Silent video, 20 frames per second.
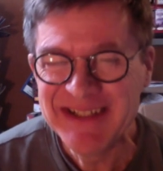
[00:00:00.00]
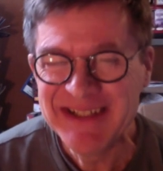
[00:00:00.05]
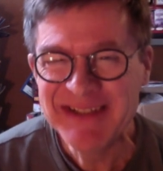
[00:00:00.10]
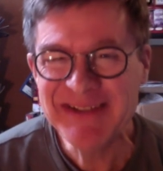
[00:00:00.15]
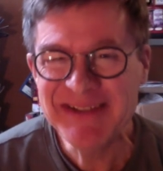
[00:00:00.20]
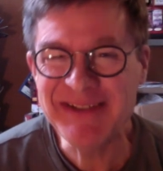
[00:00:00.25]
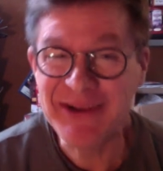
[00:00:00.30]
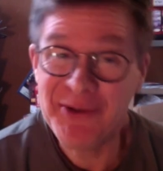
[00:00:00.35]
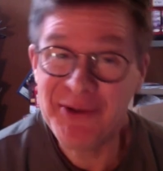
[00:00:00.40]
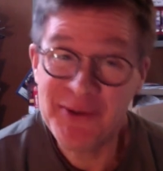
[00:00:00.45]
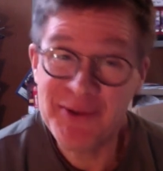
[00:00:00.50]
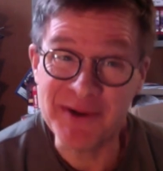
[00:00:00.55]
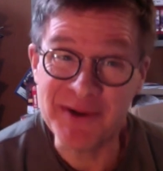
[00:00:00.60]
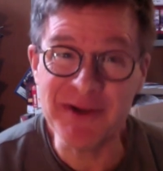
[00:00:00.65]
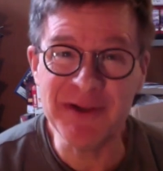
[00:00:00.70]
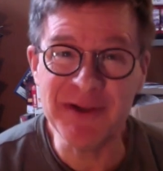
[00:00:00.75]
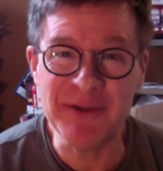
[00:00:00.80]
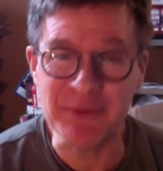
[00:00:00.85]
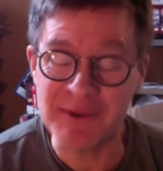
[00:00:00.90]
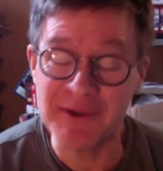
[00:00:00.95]
So we're
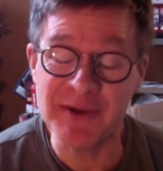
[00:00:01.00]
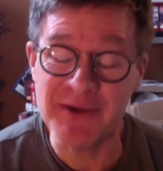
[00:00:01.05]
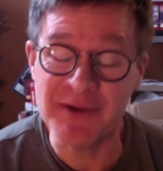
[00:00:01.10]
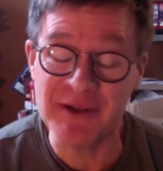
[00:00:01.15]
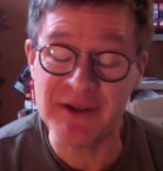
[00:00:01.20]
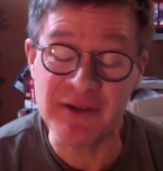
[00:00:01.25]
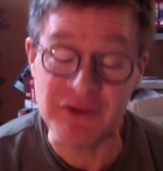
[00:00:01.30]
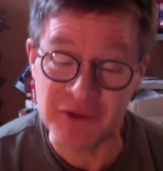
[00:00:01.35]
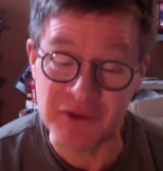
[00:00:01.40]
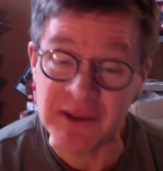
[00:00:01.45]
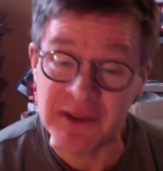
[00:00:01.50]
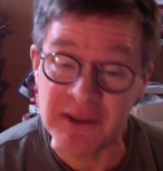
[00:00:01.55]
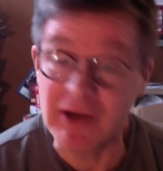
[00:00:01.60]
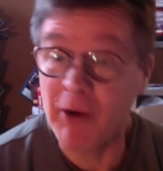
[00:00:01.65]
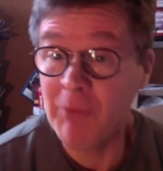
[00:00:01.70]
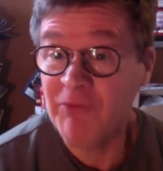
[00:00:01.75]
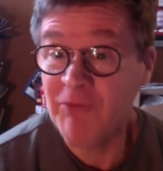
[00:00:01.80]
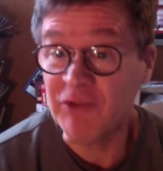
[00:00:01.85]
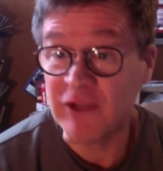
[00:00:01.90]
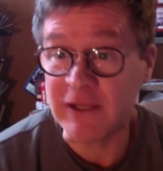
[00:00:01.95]
gonna we're gonna do it
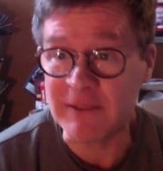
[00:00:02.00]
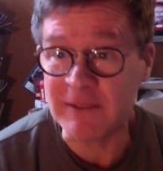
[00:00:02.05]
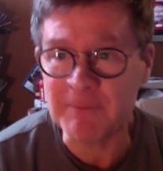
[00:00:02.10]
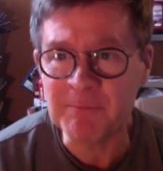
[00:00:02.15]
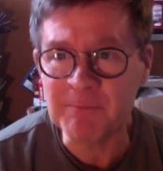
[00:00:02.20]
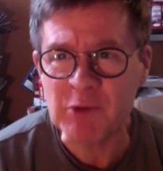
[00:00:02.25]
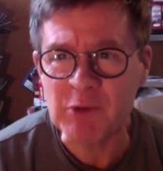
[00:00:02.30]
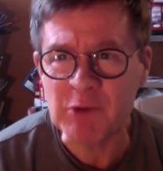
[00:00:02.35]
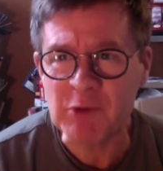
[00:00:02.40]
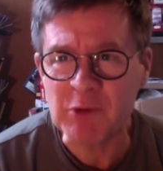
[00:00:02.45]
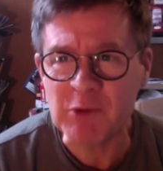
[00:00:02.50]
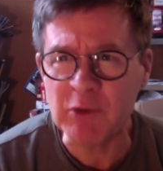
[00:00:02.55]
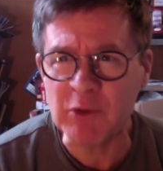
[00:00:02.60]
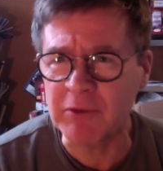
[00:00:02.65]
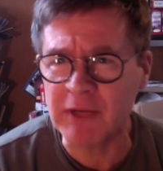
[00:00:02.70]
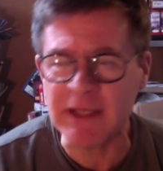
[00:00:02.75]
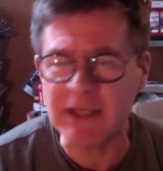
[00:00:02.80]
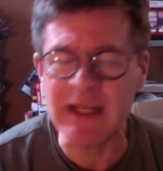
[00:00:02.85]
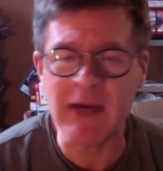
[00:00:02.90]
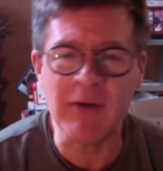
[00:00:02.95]
hopefully we're
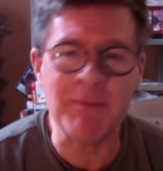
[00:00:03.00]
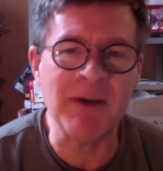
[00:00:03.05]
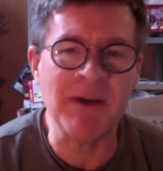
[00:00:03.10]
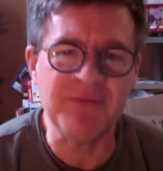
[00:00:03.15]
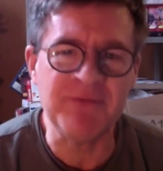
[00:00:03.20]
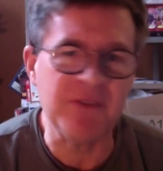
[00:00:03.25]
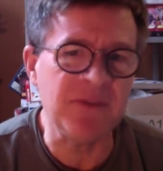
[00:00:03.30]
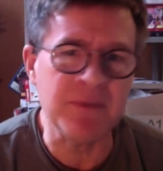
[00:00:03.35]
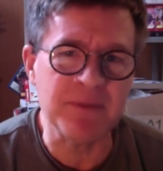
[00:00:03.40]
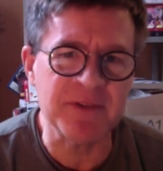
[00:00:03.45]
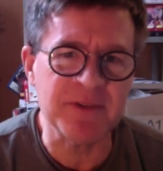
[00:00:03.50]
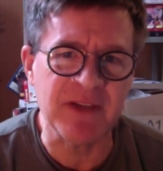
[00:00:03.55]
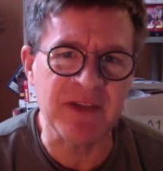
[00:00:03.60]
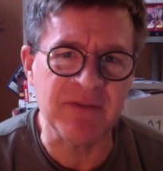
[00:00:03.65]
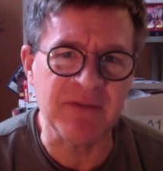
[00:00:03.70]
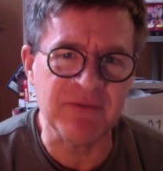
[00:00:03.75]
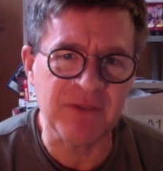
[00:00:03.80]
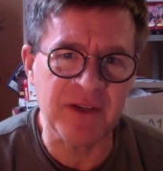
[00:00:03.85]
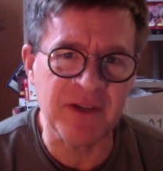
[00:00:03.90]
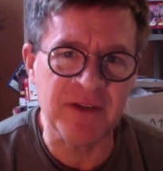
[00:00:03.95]
right now about
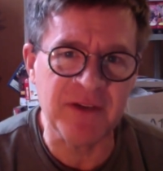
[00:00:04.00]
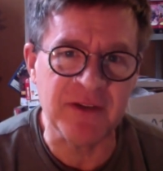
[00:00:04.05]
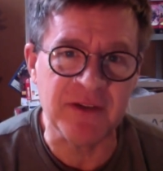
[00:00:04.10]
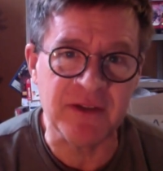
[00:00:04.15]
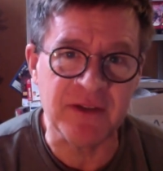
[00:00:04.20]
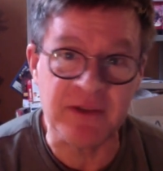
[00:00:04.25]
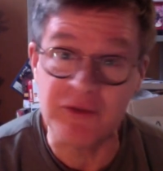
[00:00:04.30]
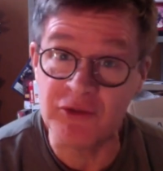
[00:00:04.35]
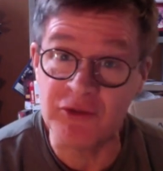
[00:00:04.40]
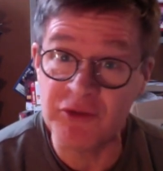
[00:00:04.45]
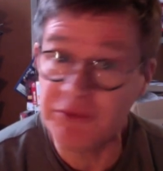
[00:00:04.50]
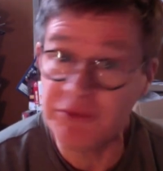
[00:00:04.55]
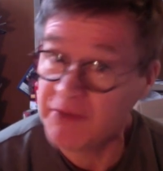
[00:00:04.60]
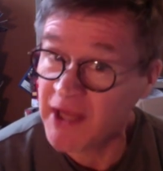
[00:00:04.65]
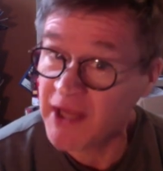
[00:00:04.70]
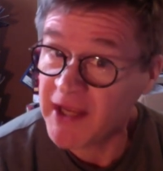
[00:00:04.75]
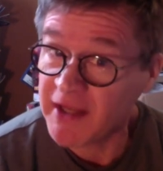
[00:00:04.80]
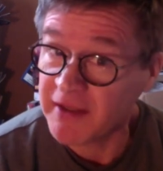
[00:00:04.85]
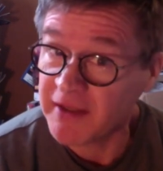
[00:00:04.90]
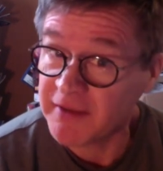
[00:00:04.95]
50% funded in two
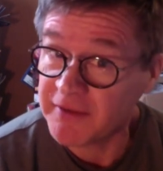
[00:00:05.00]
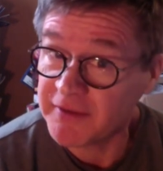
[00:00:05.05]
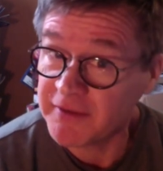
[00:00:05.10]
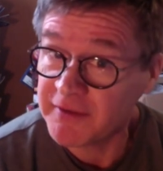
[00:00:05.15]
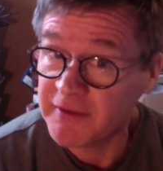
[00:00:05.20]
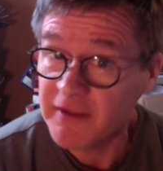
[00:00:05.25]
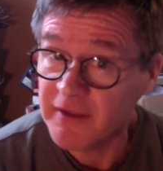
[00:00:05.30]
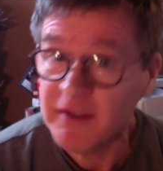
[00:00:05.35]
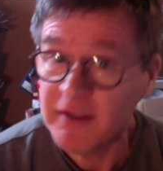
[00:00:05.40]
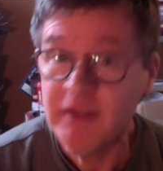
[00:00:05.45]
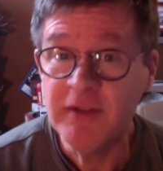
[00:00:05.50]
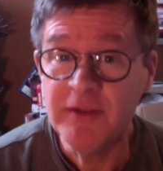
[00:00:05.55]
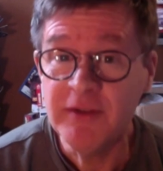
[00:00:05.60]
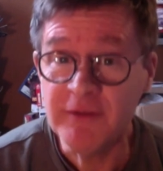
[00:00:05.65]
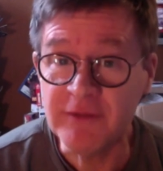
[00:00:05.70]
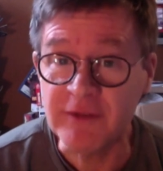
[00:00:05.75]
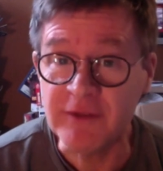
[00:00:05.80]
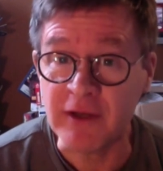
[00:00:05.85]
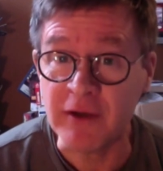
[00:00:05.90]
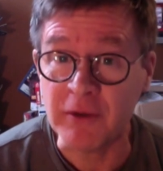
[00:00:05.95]
days.
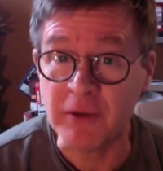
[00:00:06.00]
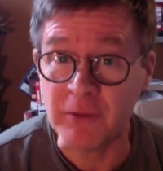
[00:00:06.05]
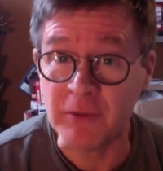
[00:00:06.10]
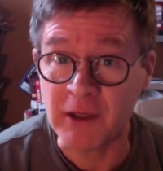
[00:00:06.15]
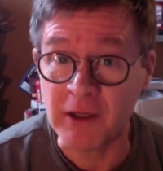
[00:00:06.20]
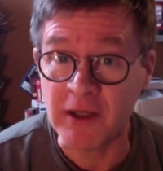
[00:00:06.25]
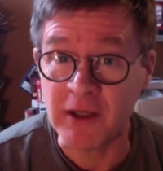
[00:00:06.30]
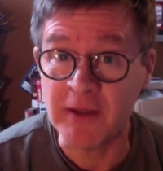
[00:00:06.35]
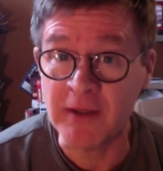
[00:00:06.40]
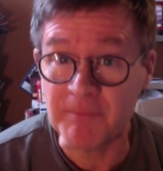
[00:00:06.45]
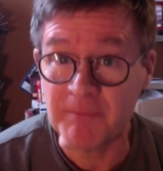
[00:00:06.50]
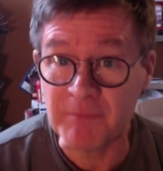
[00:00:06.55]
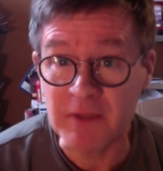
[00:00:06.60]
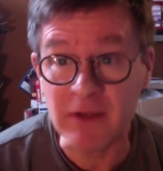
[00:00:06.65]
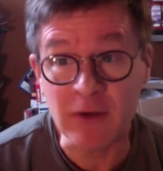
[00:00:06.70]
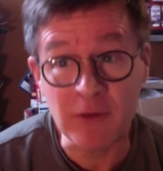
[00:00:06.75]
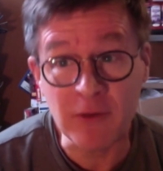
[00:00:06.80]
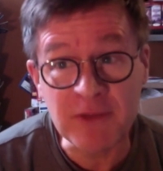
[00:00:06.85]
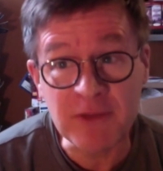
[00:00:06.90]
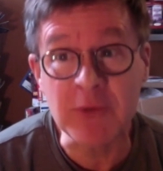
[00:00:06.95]
So uh,
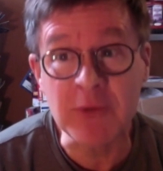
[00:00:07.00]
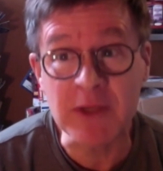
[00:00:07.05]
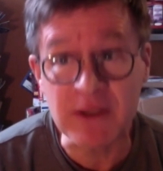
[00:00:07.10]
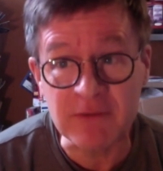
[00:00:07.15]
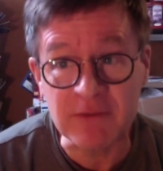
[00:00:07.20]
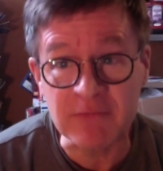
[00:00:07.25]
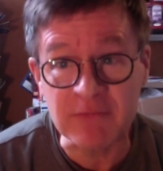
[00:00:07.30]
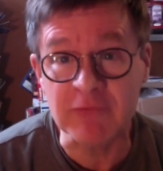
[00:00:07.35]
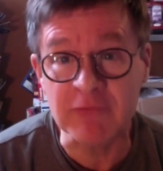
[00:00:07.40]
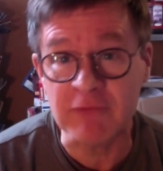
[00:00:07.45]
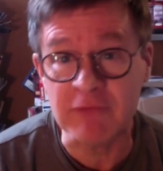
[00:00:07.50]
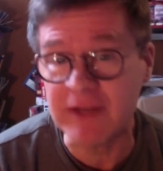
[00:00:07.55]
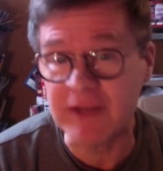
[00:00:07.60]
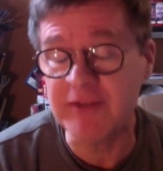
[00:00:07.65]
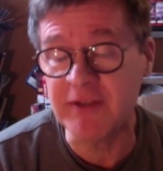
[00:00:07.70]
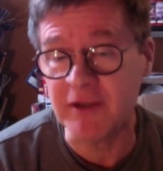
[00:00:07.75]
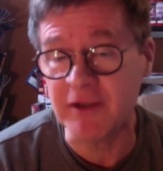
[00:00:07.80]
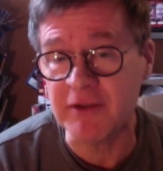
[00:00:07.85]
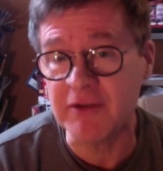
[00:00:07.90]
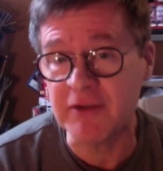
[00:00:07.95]
hopefully we can raise
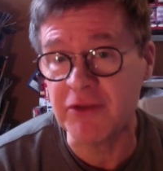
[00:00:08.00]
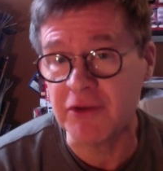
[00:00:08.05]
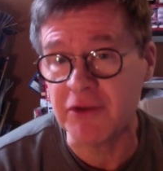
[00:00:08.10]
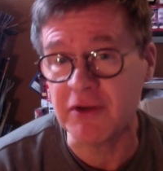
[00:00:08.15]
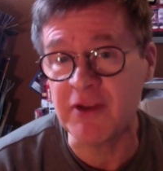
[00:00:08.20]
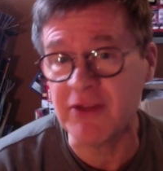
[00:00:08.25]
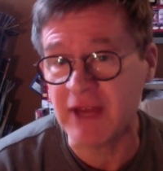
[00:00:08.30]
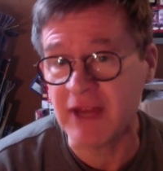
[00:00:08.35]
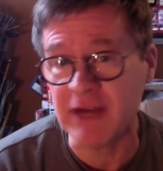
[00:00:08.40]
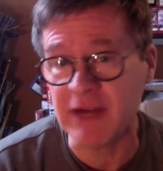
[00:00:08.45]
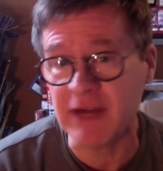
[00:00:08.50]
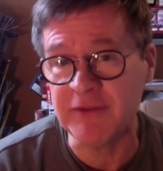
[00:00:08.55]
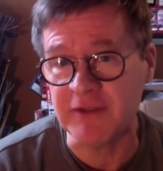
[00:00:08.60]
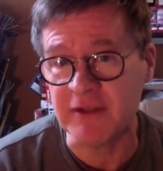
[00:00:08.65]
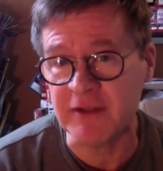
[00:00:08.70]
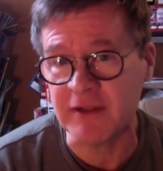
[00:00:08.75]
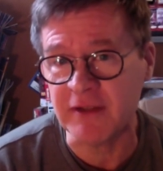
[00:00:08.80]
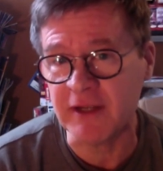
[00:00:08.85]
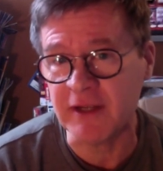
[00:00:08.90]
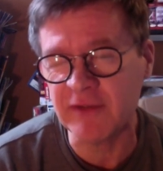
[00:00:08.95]
the other 30,000
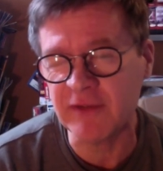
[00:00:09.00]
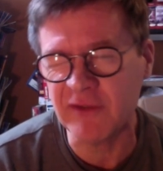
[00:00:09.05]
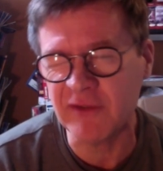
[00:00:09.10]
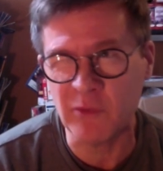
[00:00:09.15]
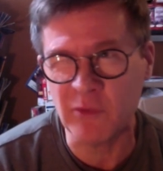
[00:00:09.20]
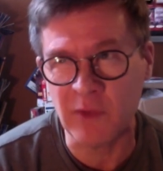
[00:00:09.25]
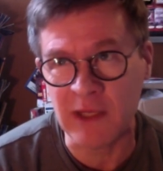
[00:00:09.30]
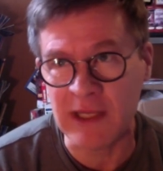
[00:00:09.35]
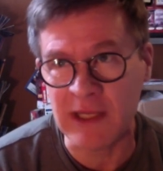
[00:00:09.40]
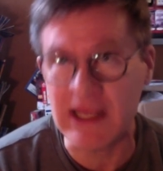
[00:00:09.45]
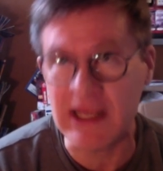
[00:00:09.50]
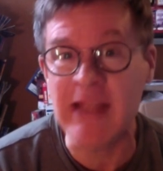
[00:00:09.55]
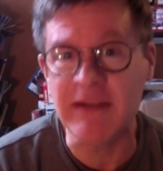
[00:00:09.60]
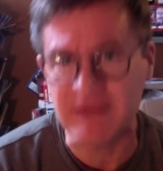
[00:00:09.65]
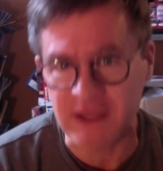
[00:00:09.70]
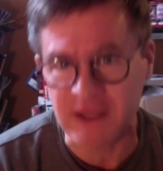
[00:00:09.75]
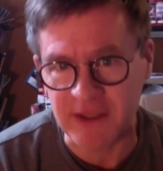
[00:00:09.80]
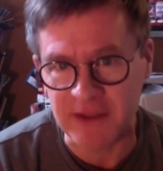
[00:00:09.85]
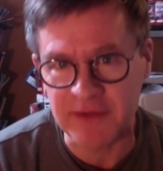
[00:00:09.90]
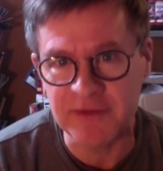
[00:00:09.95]
in the next 28
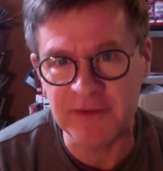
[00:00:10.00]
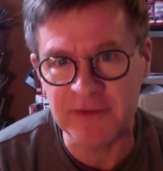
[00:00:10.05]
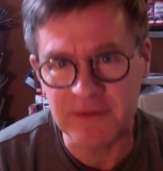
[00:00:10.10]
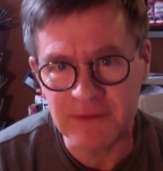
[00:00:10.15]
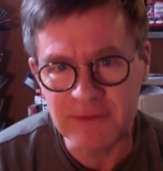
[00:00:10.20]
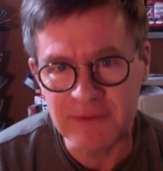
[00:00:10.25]
days.